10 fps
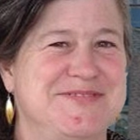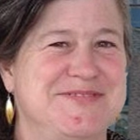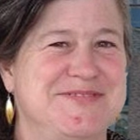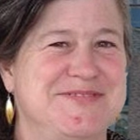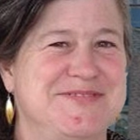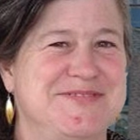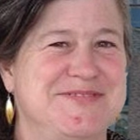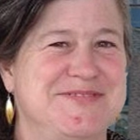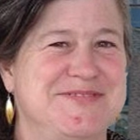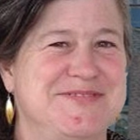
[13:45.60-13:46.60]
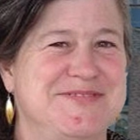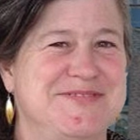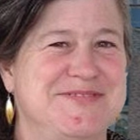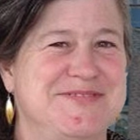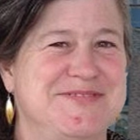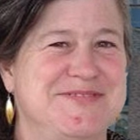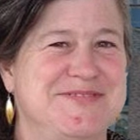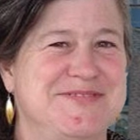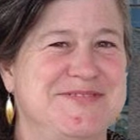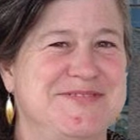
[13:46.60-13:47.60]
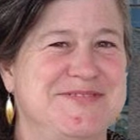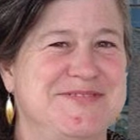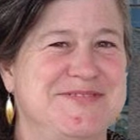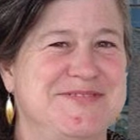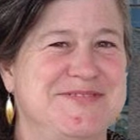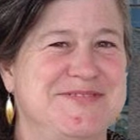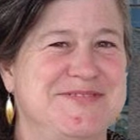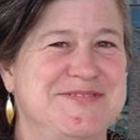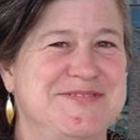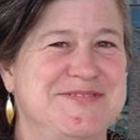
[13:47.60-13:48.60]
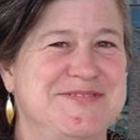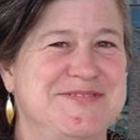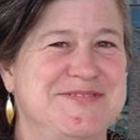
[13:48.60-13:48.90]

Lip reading: (no lip movement)